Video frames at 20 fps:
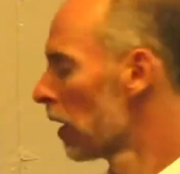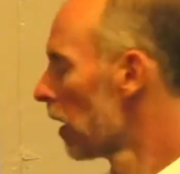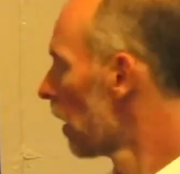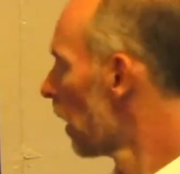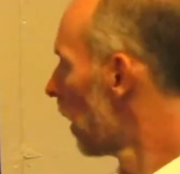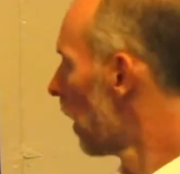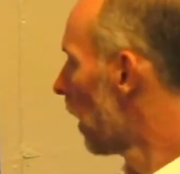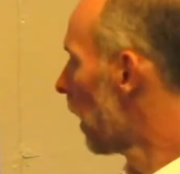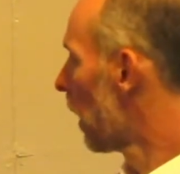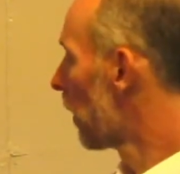
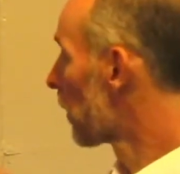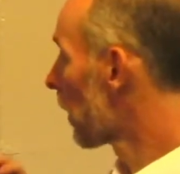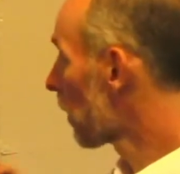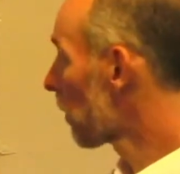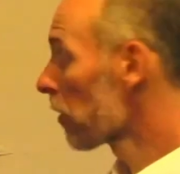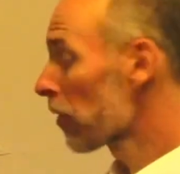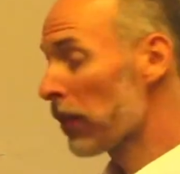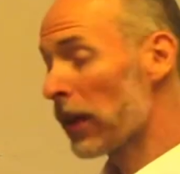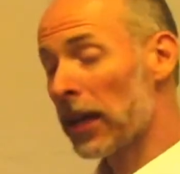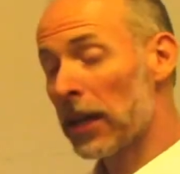The
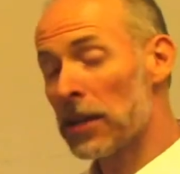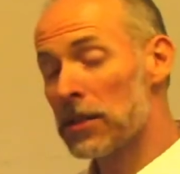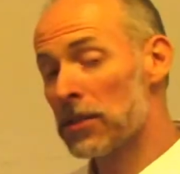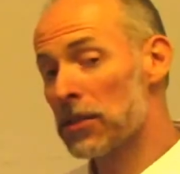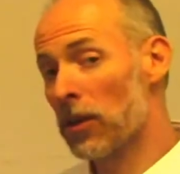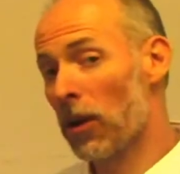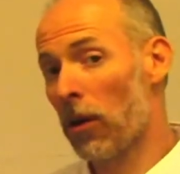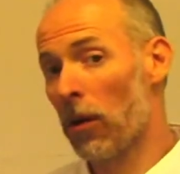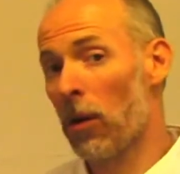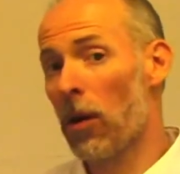other thing is
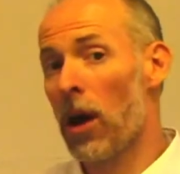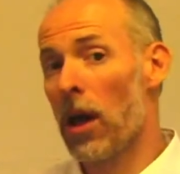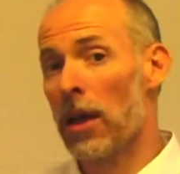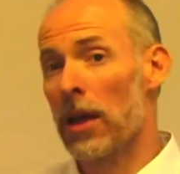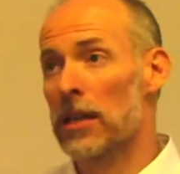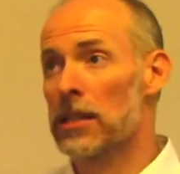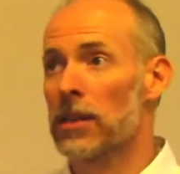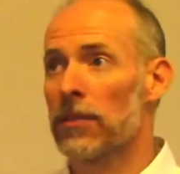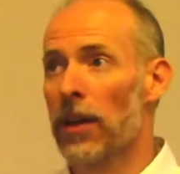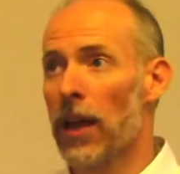though,
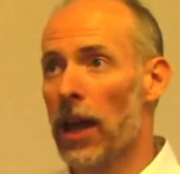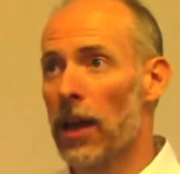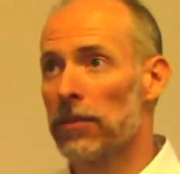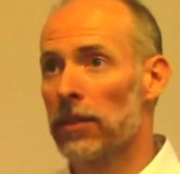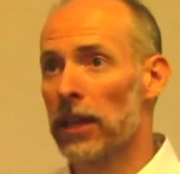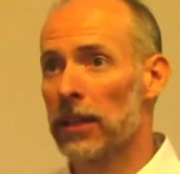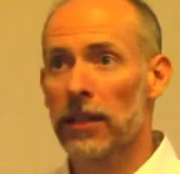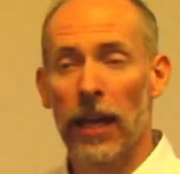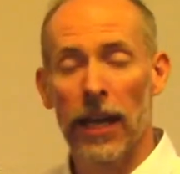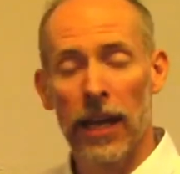is if I have
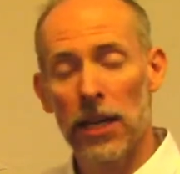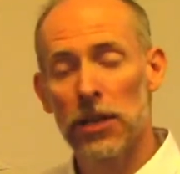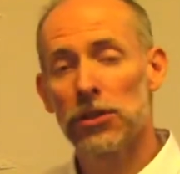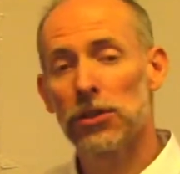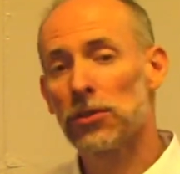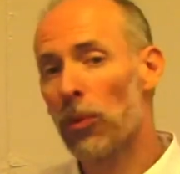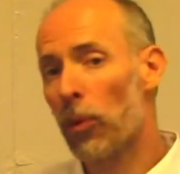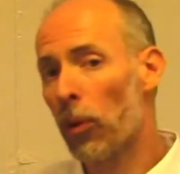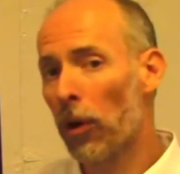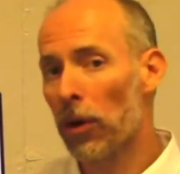like the
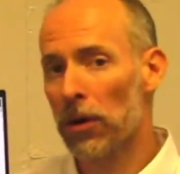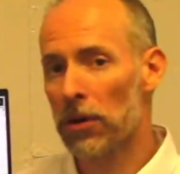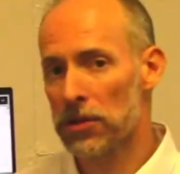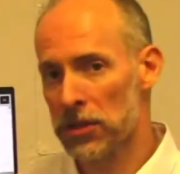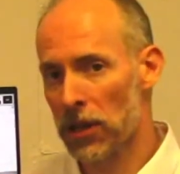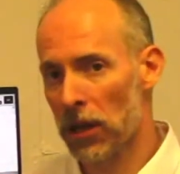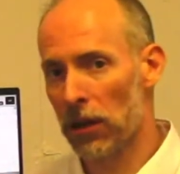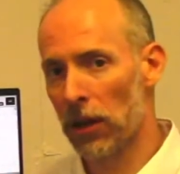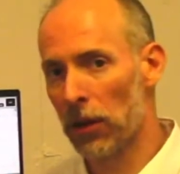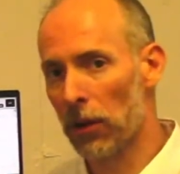Asian Warner
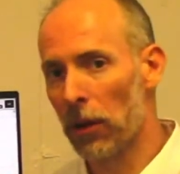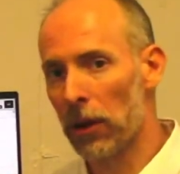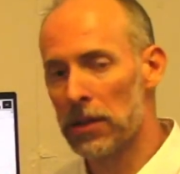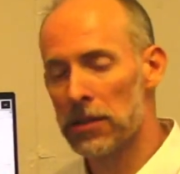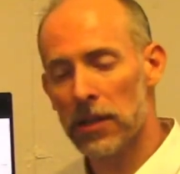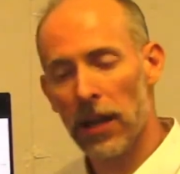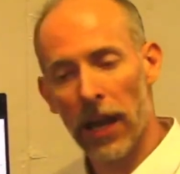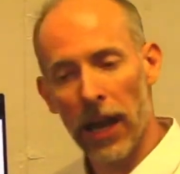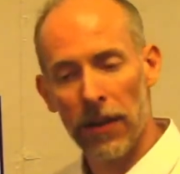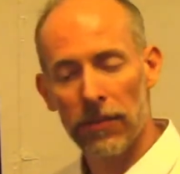solenoids,
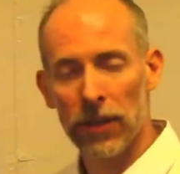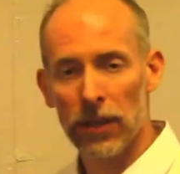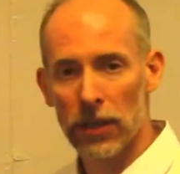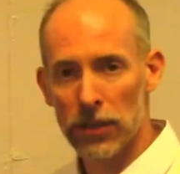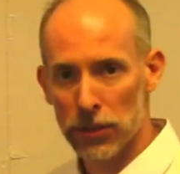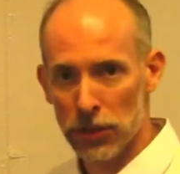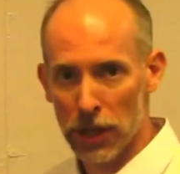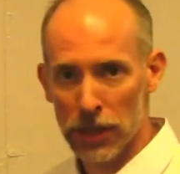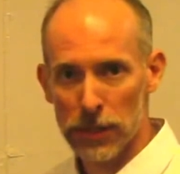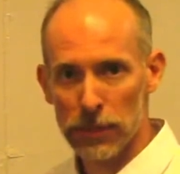they have that
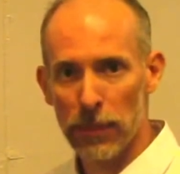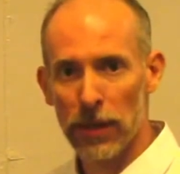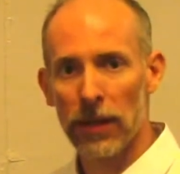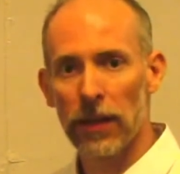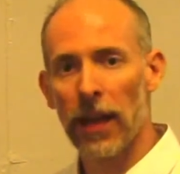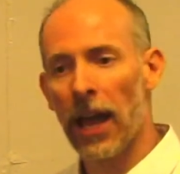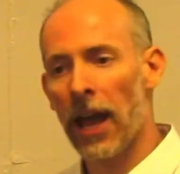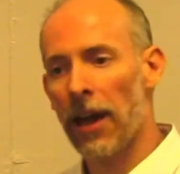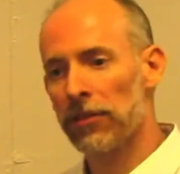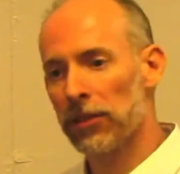adjustment,
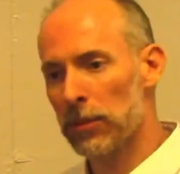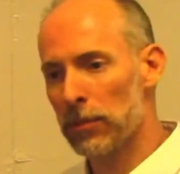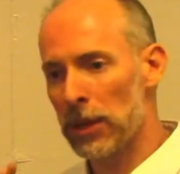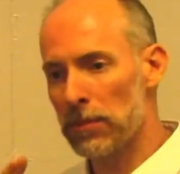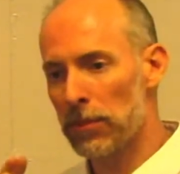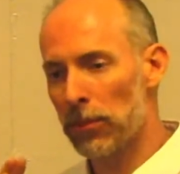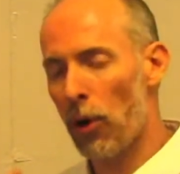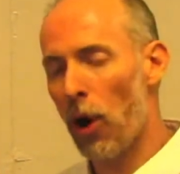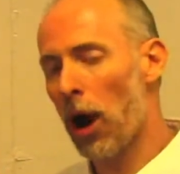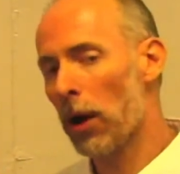they have to be
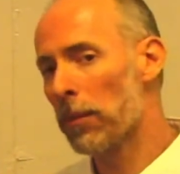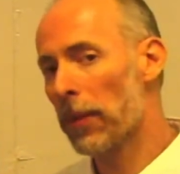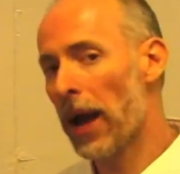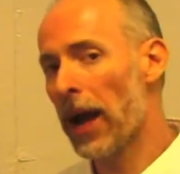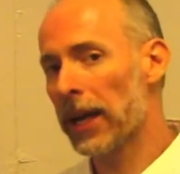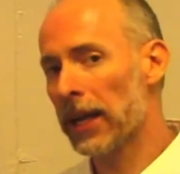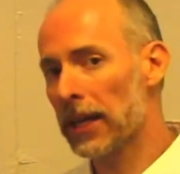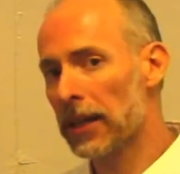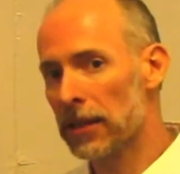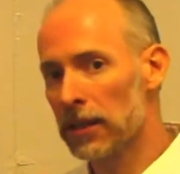brought
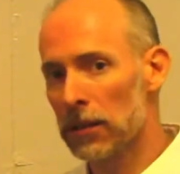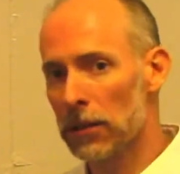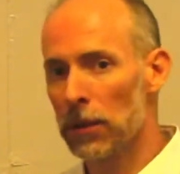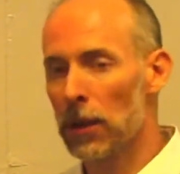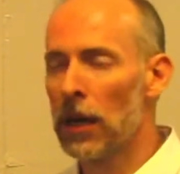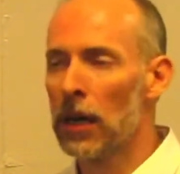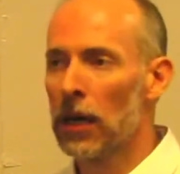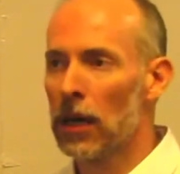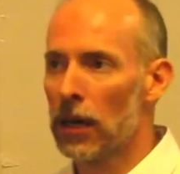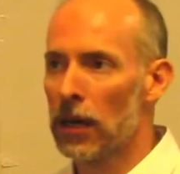back into,
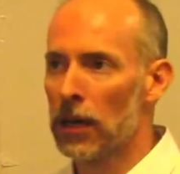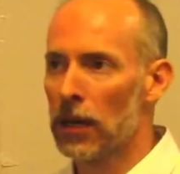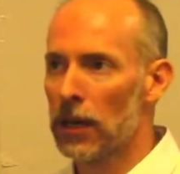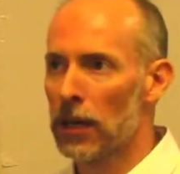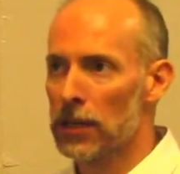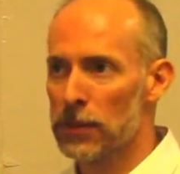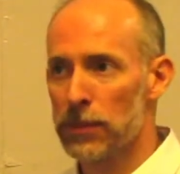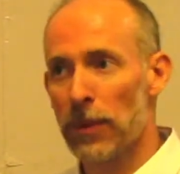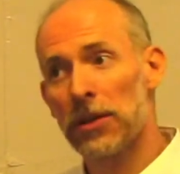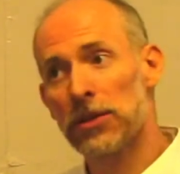
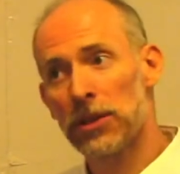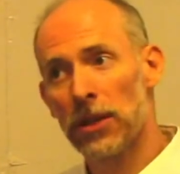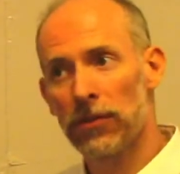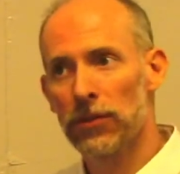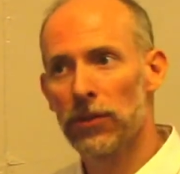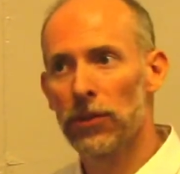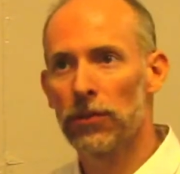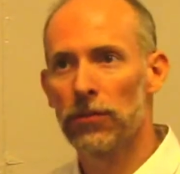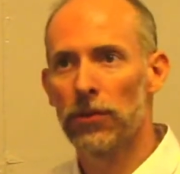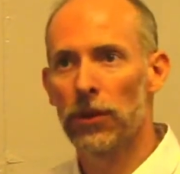especially
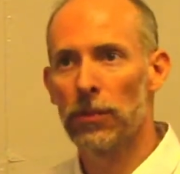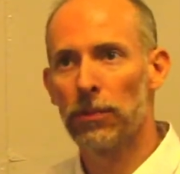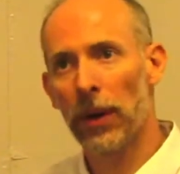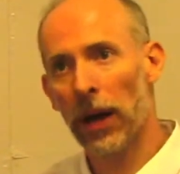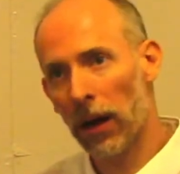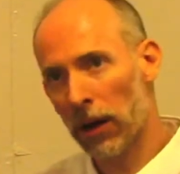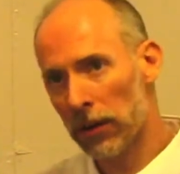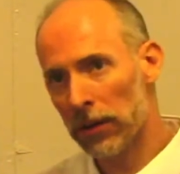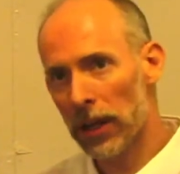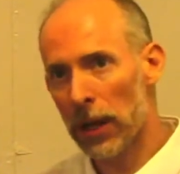if you've
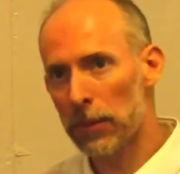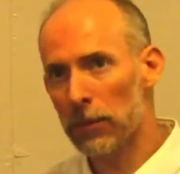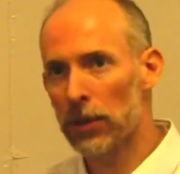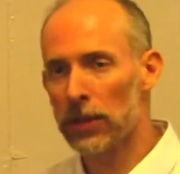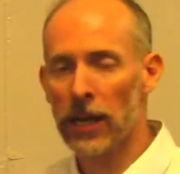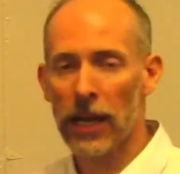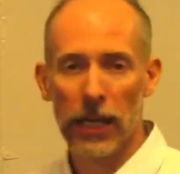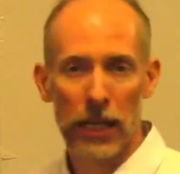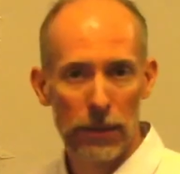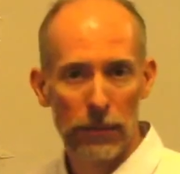repaired them or
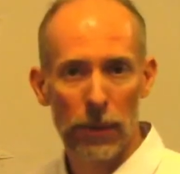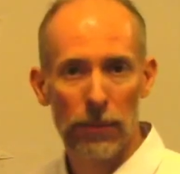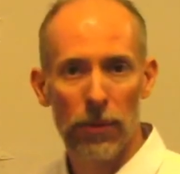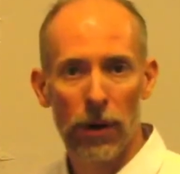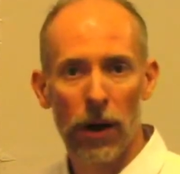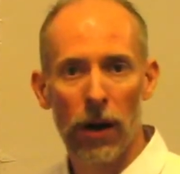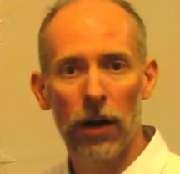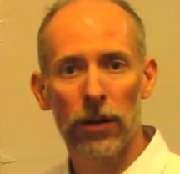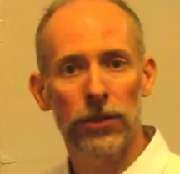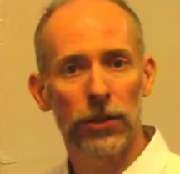taken them
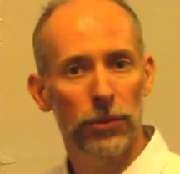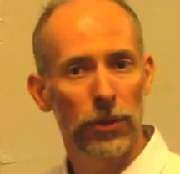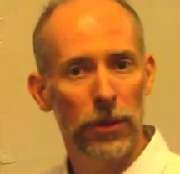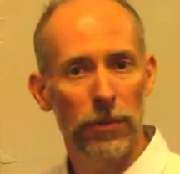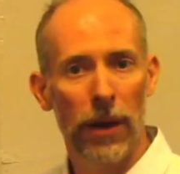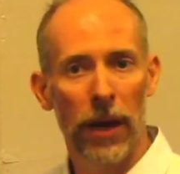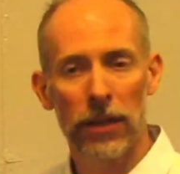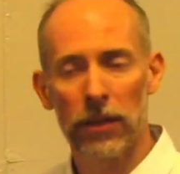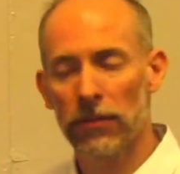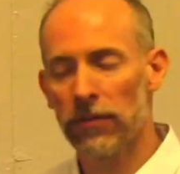apart or
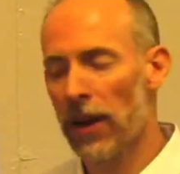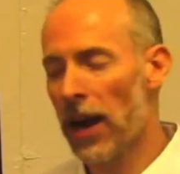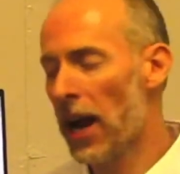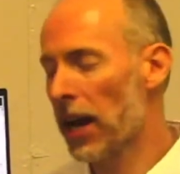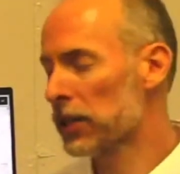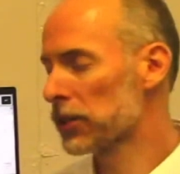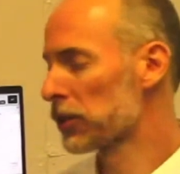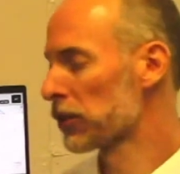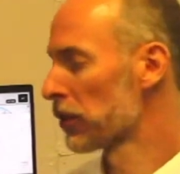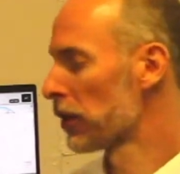
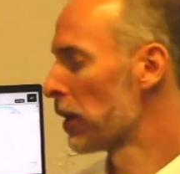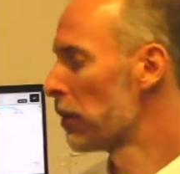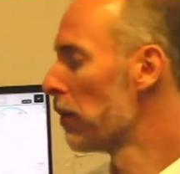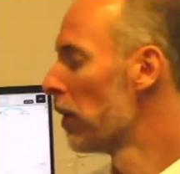remanufactured them,